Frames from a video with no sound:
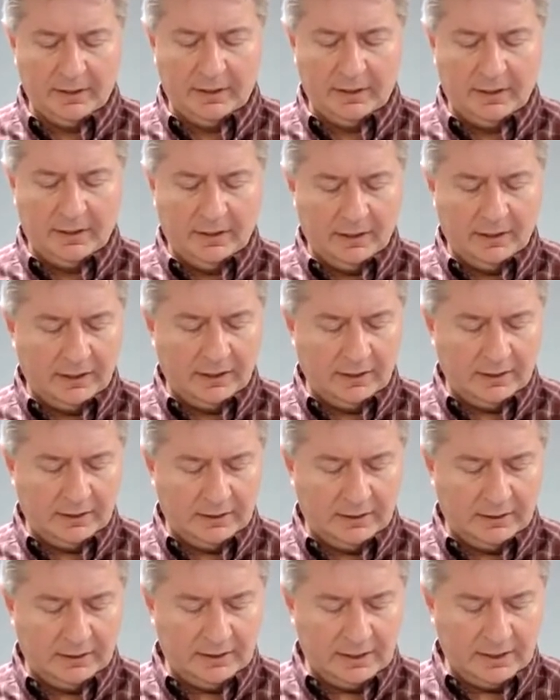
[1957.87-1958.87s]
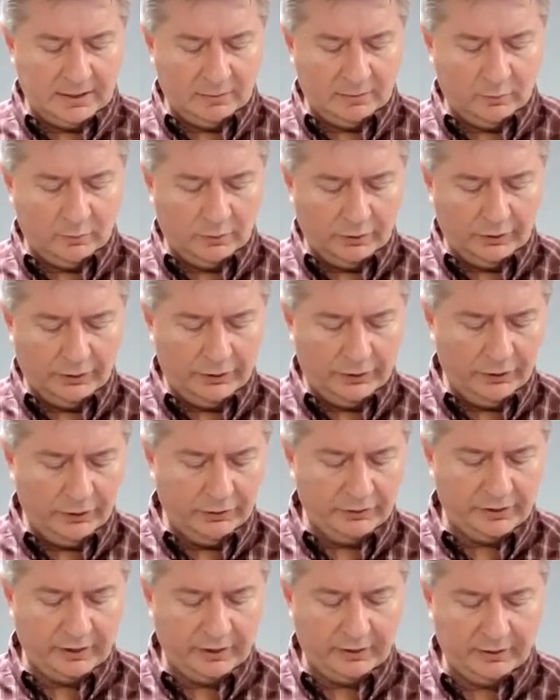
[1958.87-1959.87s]
And we're
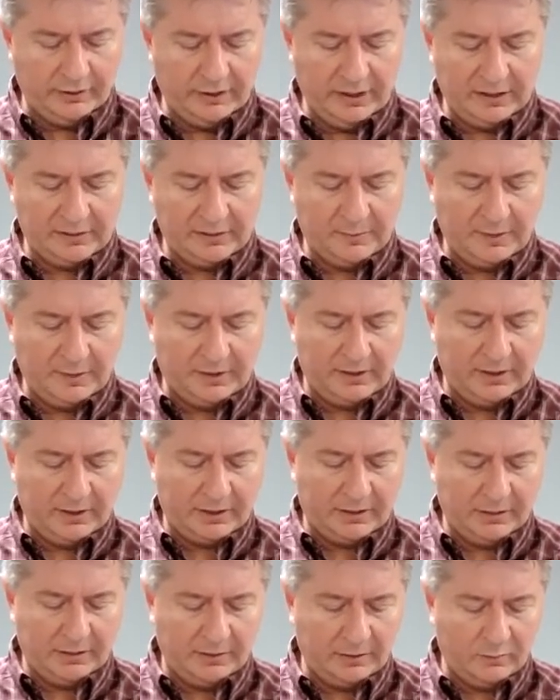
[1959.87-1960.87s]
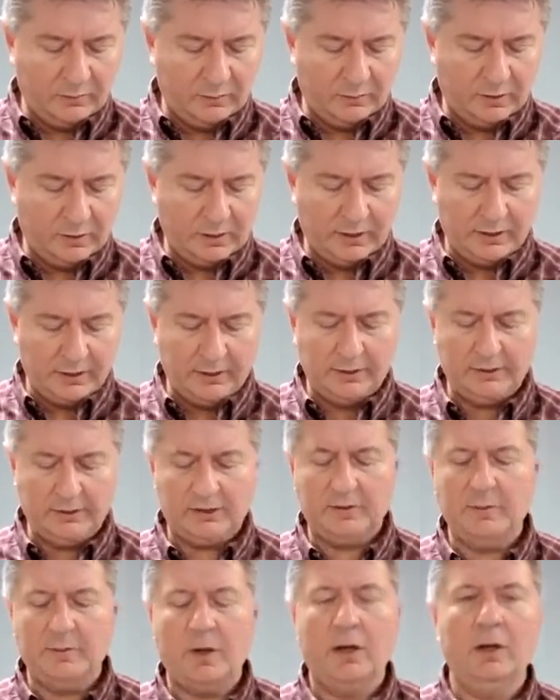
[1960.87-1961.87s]
using this particular one, the
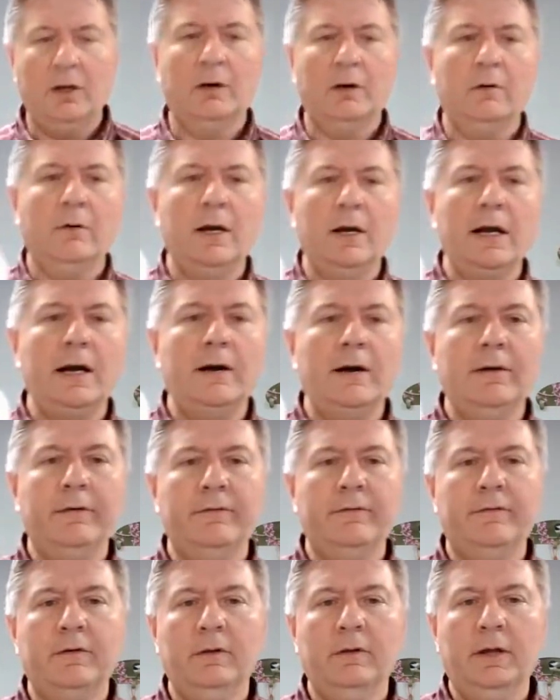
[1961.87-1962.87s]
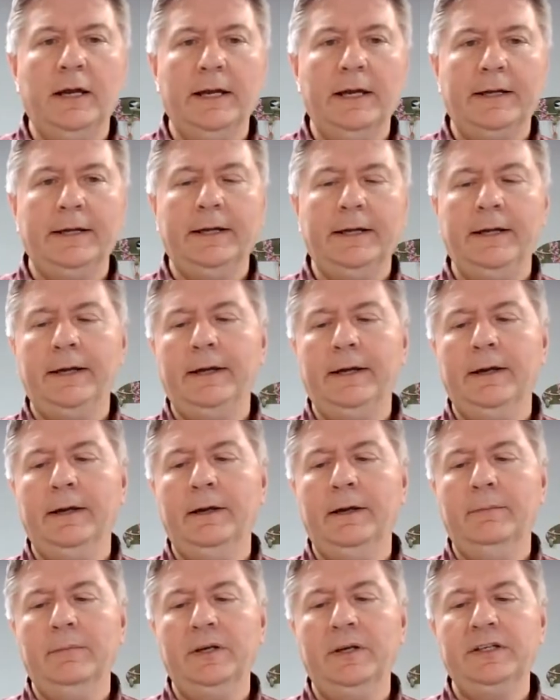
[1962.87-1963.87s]
smaller round, for like
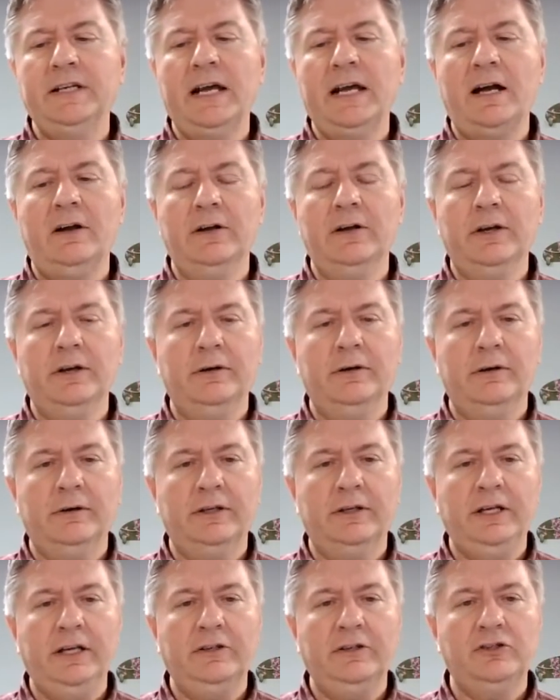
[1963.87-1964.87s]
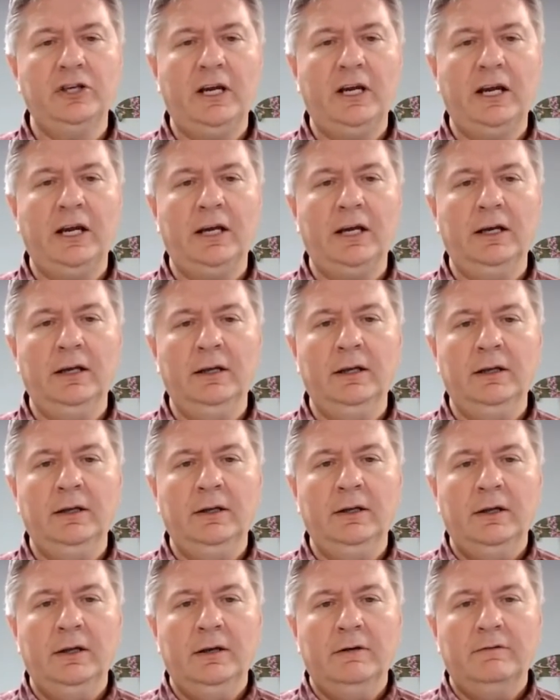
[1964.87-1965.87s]
a medallion or keychain
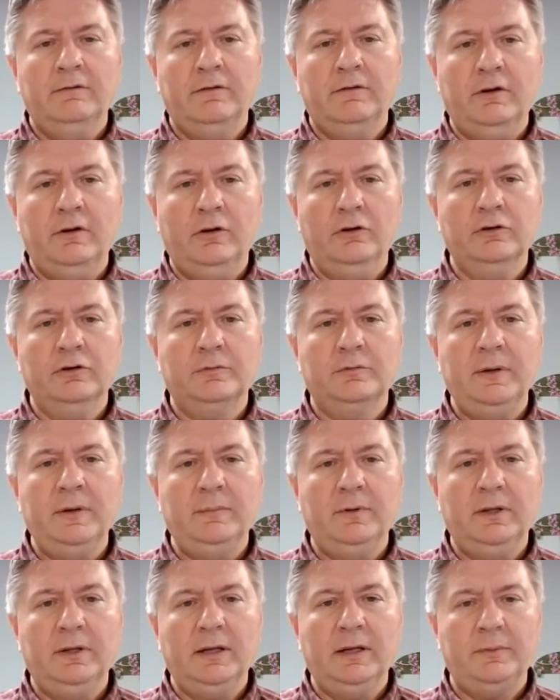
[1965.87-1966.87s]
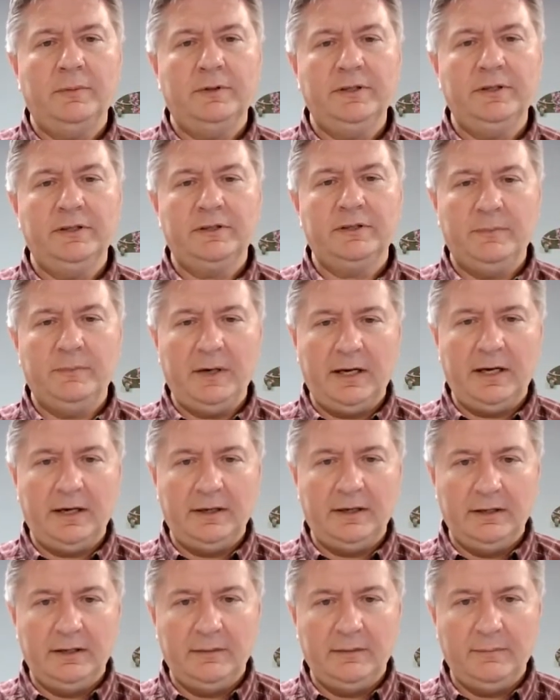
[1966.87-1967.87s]
for those people that participated
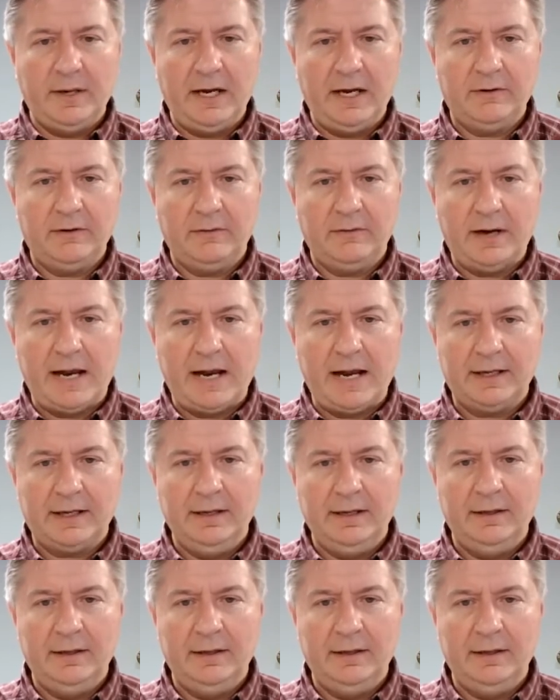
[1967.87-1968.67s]
in the bike ride.